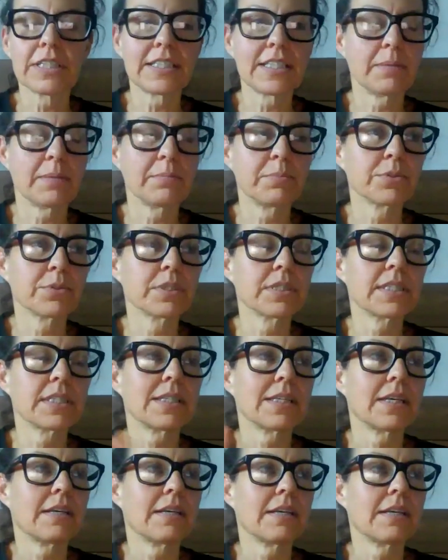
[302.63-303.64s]
Ronnie
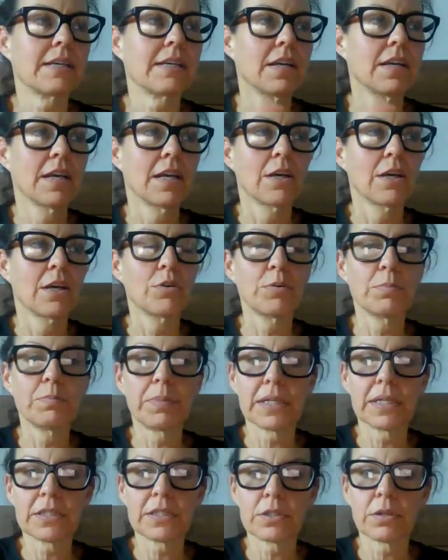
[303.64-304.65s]
DeMonte,
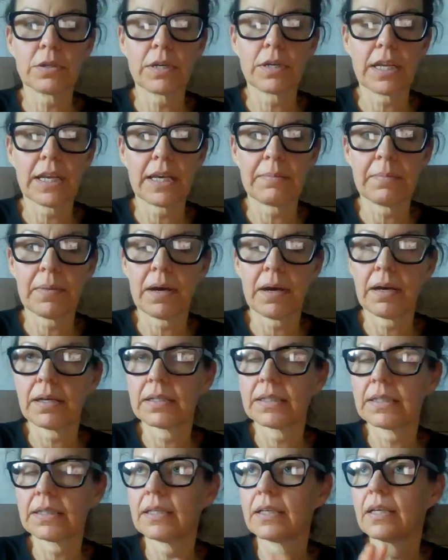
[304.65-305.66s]
Umberto
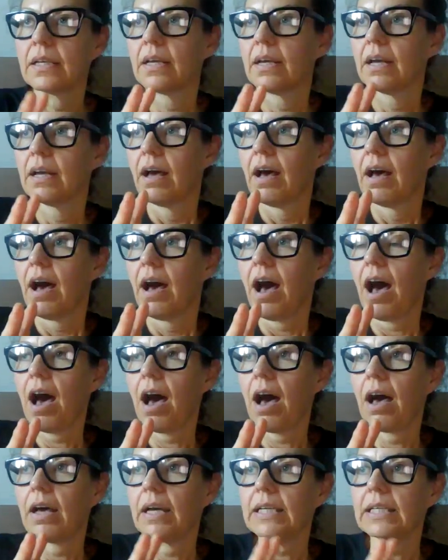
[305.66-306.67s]
Lehmann,
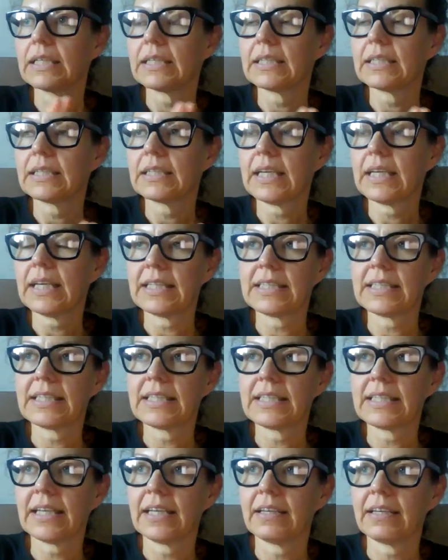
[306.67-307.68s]

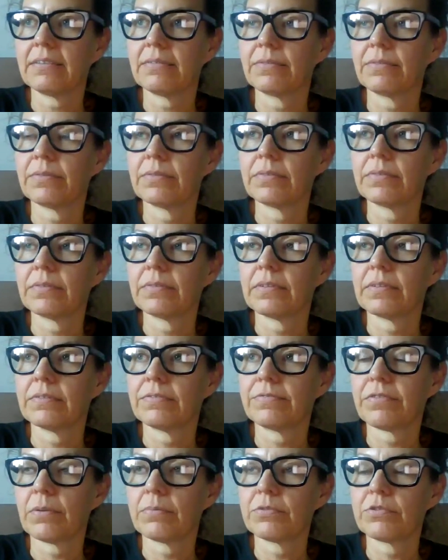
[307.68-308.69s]
Kitty
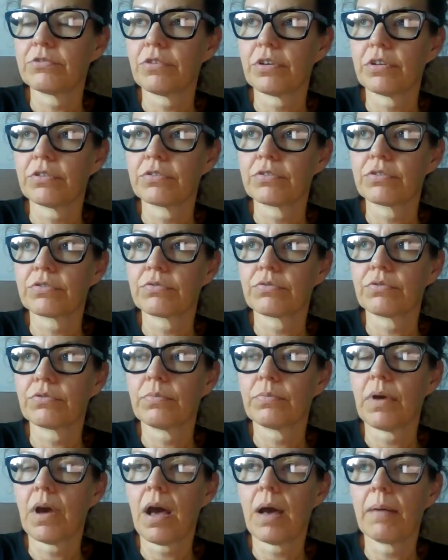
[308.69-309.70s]
from
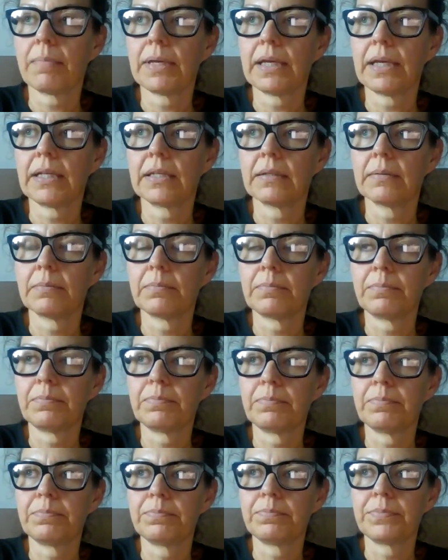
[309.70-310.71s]
Transgroup. I mean,
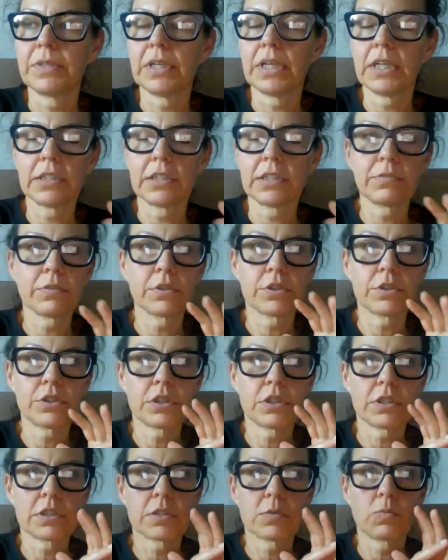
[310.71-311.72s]
it was
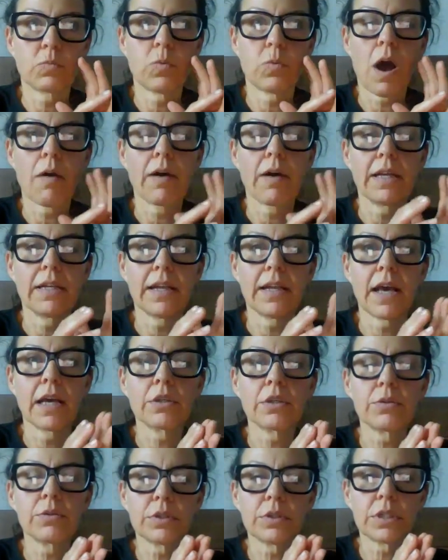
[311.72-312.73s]
just wow. And
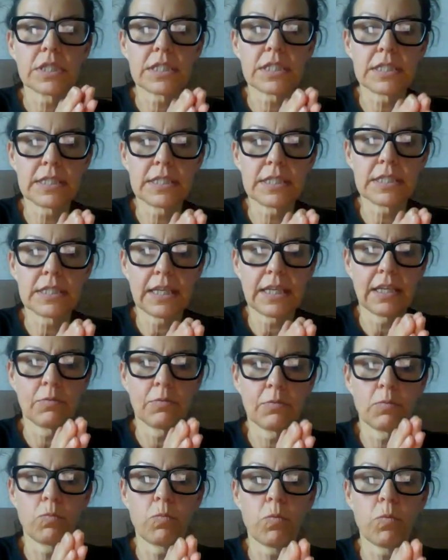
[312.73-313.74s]
I could
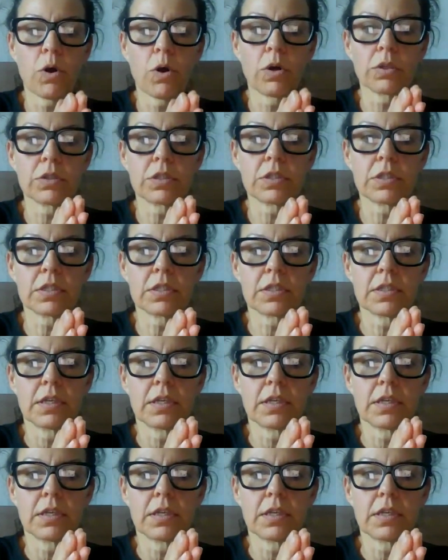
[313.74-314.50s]
see what